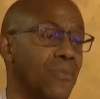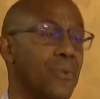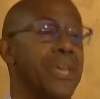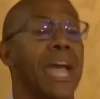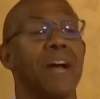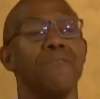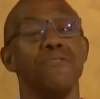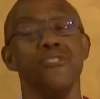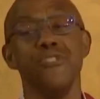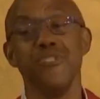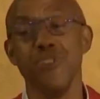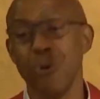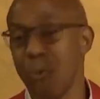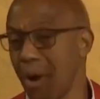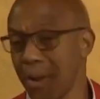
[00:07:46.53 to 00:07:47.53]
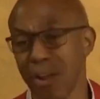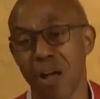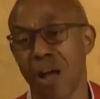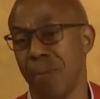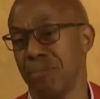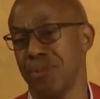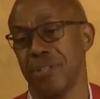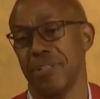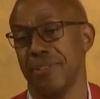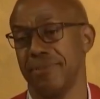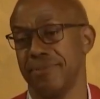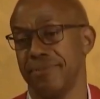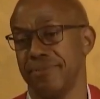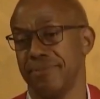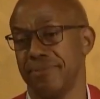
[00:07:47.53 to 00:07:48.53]
We have no other
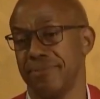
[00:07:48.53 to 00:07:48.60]
option